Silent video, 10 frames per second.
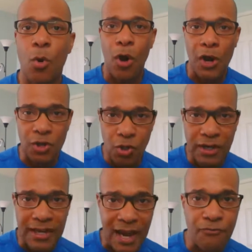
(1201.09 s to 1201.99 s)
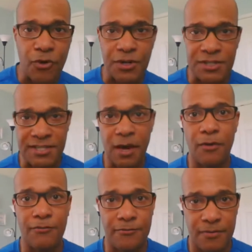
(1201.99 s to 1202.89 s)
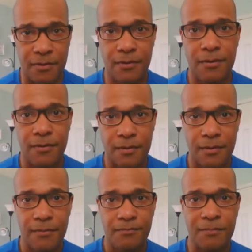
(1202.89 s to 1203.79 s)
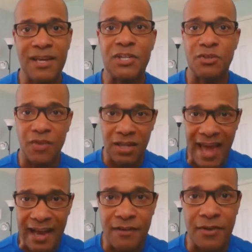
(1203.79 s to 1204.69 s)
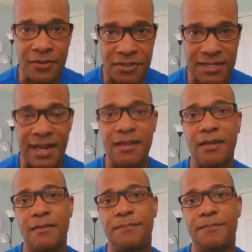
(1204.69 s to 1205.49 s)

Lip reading: or are you looking out for yourself because of your lack of understanding?